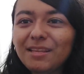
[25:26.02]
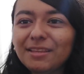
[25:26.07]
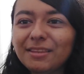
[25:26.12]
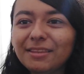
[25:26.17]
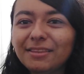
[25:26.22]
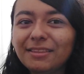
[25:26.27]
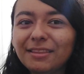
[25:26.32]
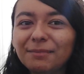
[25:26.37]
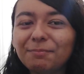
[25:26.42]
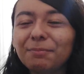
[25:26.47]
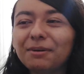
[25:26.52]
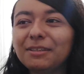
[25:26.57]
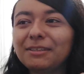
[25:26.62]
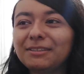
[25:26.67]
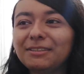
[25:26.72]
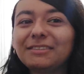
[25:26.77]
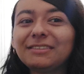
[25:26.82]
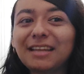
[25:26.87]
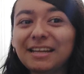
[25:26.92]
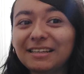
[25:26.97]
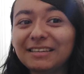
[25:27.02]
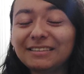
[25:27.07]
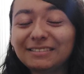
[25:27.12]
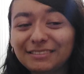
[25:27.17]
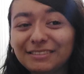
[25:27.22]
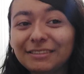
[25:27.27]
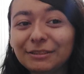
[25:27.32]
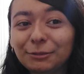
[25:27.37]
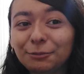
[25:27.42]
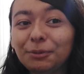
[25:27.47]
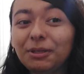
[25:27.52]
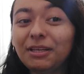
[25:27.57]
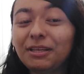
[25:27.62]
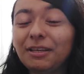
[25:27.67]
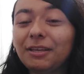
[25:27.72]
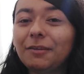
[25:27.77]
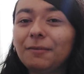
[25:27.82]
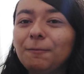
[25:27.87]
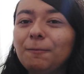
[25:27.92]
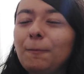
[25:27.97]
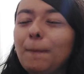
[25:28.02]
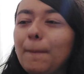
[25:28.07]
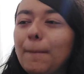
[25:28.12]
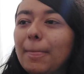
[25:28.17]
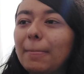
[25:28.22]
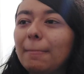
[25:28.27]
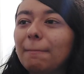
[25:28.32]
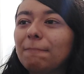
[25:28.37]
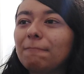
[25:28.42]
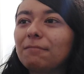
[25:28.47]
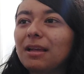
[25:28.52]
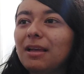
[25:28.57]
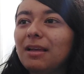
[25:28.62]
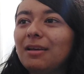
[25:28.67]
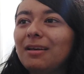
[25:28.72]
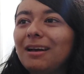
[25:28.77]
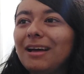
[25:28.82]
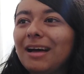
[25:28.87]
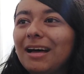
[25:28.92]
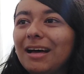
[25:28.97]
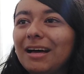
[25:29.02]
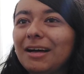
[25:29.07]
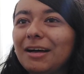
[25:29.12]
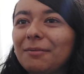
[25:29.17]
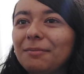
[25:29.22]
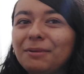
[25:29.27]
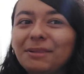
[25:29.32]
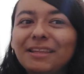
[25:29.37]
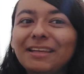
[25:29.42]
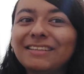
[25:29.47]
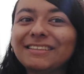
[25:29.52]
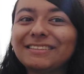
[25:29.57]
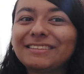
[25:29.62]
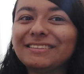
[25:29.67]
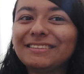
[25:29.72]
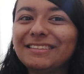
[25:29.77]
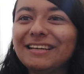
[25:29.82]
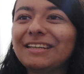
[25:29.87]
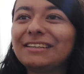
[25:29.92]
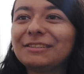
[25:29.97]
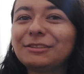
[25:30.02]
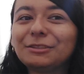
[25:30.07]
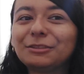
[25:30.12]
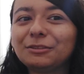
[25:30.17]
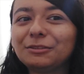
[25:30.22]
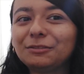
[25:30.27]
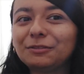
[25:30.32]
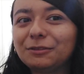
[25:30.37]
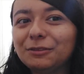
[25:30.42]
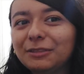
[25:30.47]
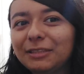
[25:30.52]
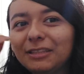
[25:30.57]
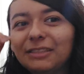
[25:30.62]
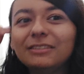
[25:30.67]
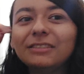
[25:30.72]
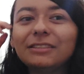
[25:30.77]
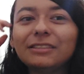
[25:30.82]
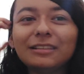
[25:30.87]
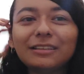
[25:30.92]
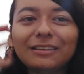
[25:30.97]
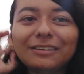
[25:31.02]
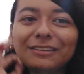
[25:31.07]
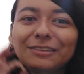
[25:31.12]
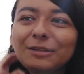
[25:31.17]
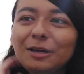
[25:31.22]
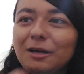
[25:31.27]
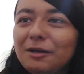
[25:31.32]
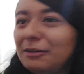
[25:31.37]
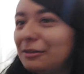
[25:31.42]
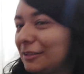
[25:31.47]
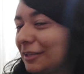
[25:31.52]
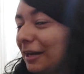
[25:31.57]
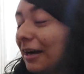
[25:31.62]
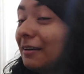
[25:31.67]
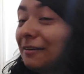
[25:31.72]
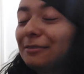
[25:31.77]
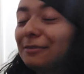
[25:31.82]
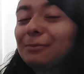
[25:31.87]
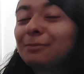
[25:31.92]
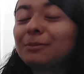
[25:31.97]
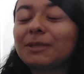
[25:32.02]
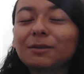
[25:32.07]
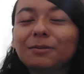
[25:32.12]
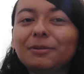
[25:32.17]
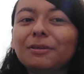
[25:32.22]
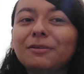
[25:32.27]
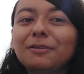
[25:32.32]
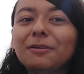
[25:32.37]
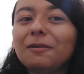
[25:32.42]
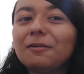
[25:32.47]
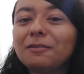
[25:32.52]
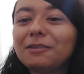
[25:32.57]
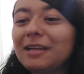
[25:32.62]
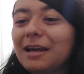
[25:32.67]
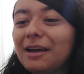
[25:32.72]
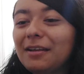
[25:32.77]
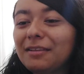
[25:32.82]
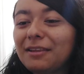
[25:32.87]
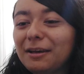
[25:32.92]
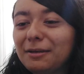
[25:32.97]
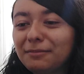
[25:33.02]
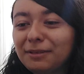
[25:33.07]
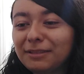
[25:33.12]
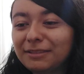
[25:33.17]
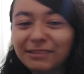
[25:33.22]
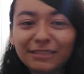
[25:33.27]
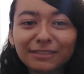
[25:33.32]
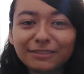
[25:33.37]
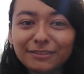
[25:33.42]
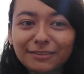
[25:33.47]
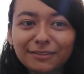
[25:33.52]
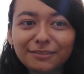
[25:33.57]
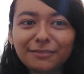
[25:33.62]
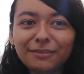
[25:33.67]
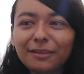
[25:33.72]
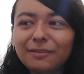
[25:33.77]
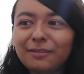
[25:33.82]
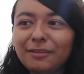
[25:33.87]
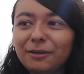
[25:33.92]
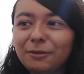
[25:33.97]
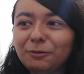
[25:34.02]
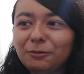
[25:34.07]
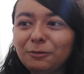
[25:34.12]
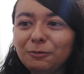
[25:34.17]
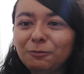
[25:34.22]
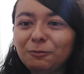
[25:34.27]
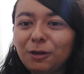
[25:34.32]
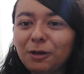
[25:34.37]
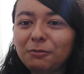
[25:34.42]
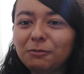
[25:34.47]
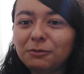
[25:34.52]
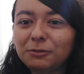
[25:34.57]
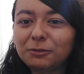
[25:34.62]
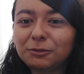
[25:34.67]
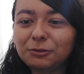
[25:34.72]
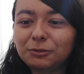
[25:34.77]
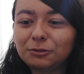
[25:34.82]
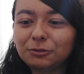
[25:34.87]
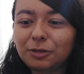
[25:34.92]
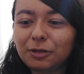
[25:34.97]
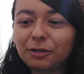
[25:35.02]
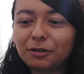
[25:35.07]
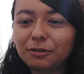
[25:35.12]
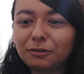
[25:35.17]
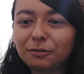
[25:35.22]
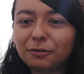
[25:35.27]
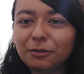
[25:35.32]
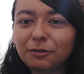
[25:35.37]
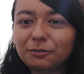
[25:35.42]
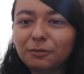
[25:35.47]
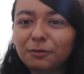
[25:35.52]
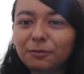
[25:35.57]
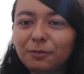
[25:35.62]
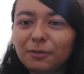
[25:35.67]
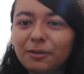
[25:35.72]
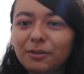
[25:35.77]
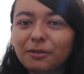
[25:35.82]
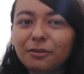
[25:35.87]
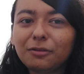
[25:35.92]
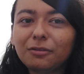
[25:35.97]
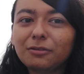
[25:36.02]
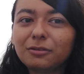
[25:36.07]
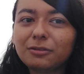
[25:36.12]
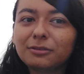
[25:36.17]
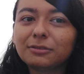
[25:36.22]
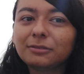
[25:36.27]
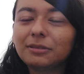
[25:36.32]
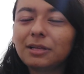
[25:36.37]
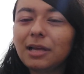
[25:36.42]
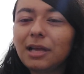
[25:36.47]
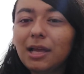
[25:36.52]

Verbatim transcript: the person that is speaking. Uh, but that's not true for Denji. I, I, I mean, oh, that, that makes sense though, that they wouldn't be able to try and come up with another